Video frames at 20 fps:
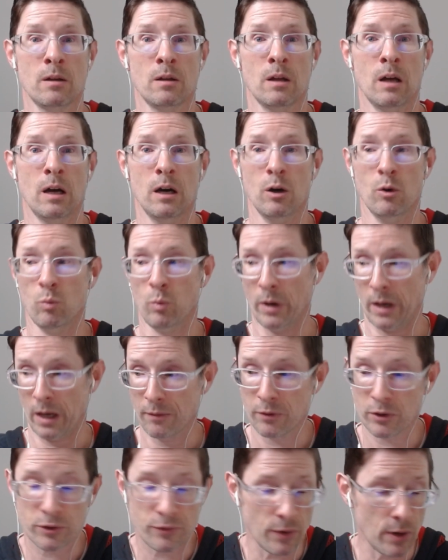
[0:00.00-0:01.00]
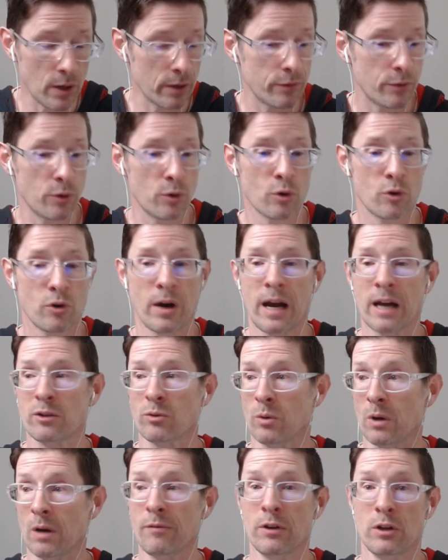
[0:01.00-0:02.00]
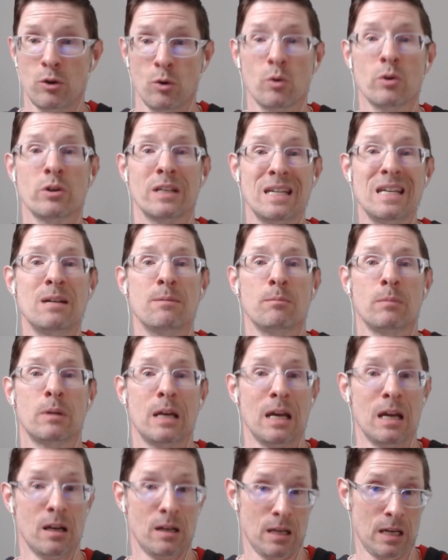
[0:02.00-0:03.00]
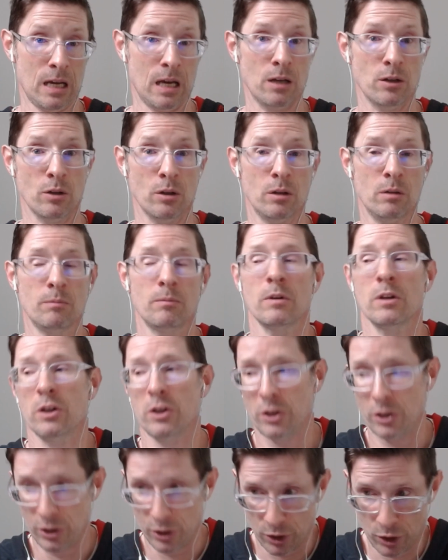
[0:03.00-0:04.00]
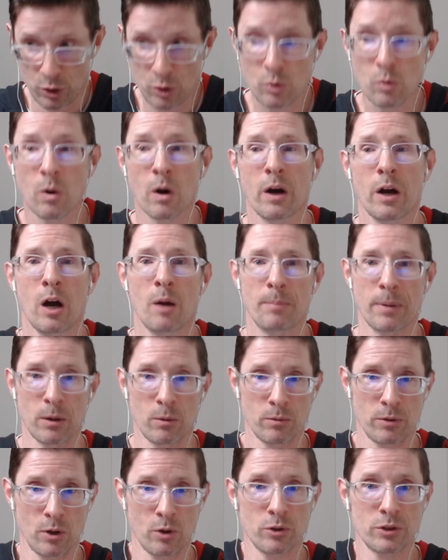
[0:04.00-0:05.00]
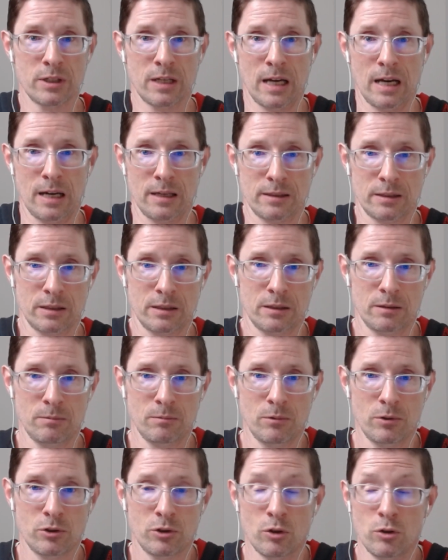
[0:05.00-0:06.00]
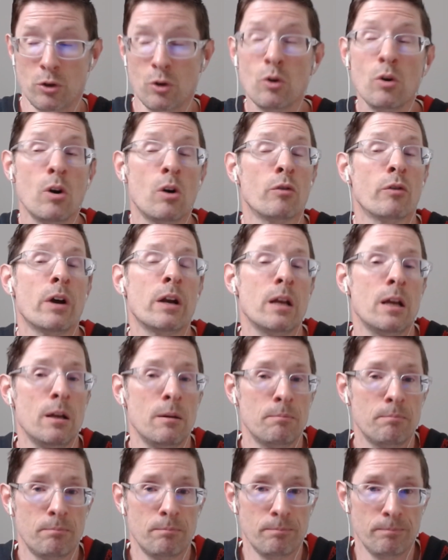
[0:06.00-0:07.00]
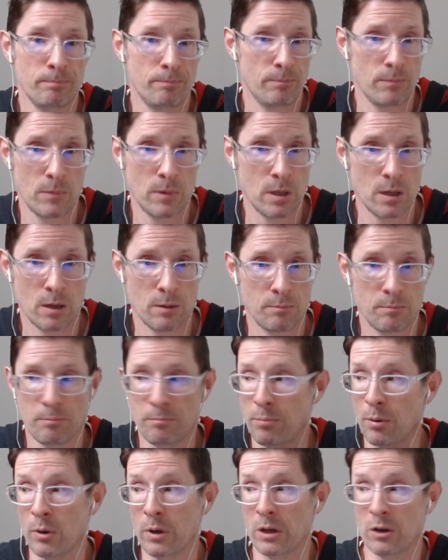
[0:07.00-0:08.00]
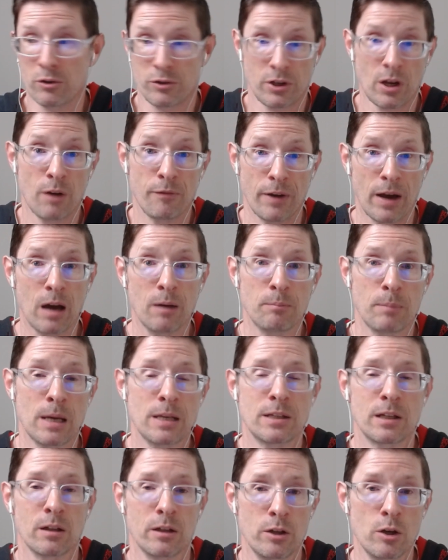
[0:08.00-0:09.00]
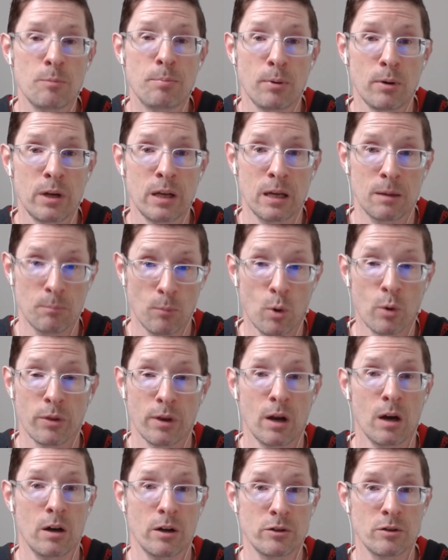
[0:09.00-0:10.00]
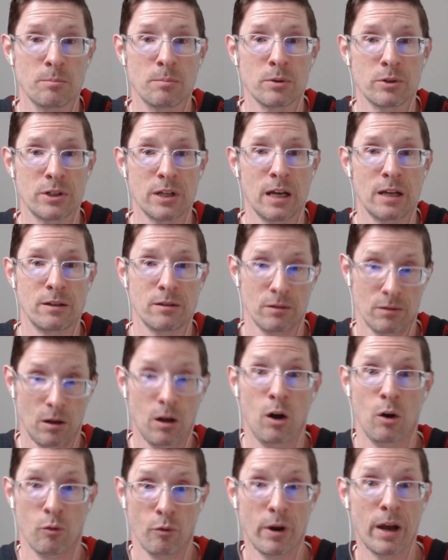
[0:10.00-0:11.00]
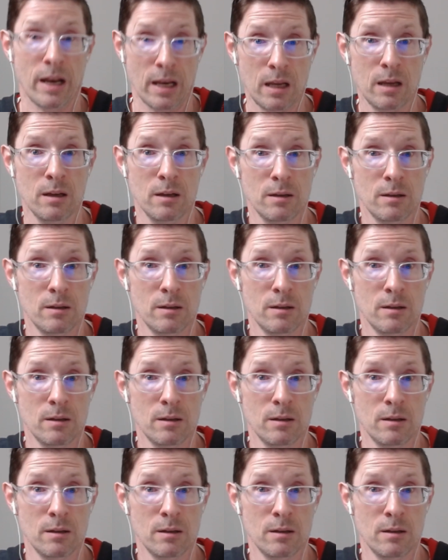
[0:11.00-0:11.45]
Whatever's falling through the cracks, whatever your team can't handle, you are helping with those tasks. So you're already burning yourself out, basically. You're putting in more than 100% already.